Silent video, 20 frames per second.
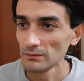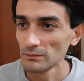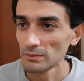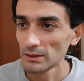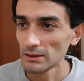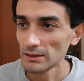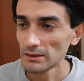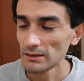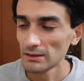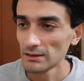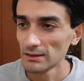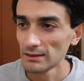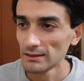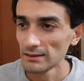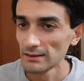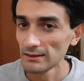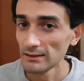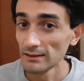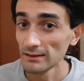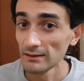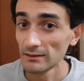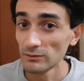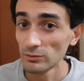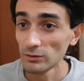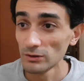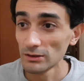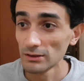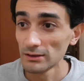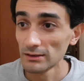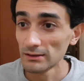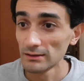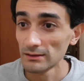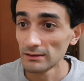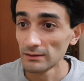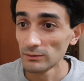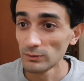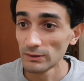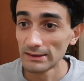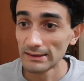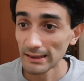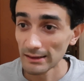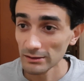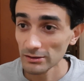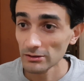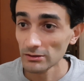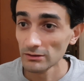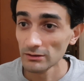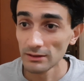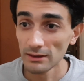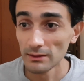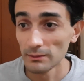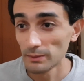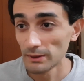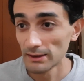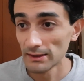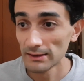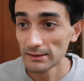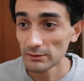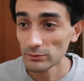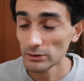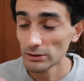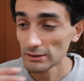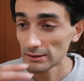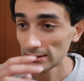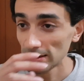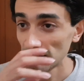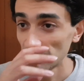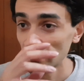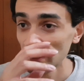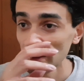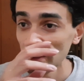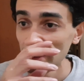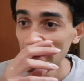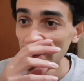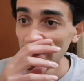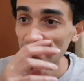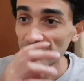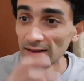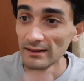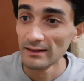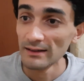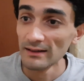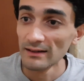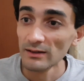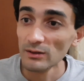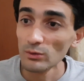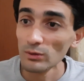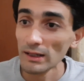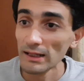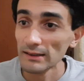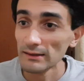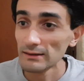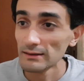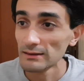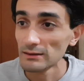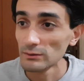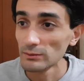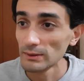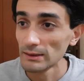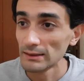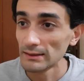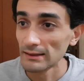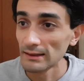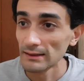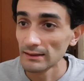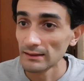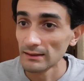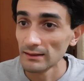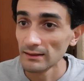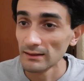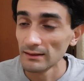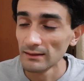but it was without sugar, but it was still quite sweet and